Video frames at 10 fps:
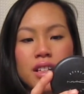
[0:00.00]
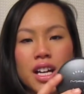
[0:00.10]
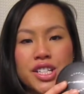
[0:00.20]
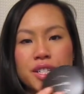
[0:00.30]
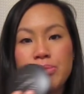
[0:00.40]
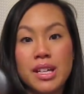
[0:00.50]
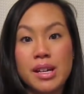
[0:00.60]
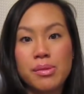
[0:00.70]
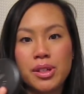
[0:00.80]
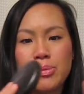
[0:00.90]
I should be
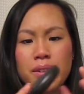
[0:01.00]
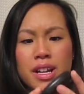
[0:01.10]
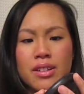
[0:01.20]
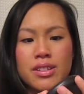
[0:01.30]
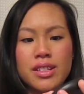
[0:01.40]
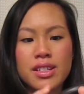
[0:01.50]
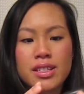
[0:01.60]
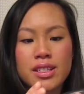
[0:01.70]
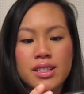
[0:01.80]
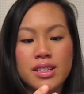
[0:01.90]
able to pronounce this
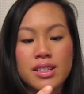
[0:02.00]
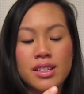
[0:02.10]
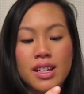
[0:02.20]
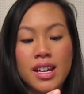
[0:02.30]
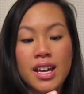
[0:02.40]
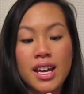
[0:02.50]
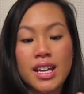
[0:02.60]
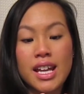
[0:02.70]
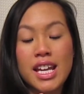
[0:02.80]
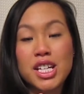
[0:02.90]
because it's
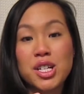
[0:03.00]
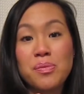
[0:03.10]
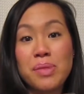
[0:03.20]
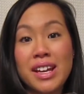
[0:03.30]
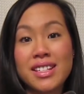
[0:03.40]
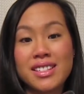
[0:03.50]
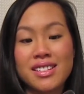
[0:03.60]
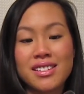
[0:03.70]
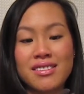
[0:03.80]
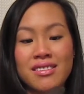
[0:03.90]
an Asian-based
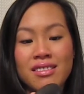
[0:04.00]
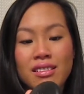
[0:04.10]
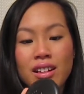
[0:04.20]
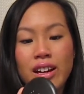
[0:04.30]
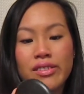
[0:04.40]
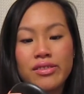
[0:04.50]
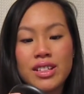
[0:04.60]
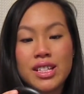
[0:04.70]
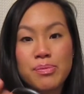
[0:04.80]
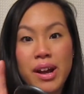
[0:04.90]
kind of
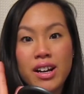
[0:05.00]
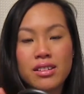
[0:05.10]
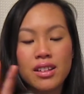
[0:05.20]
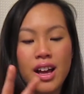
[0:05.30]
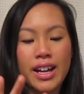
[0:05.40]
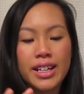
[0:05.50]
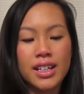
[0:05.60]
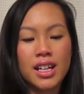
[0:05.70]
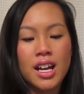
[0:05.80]
inspired line.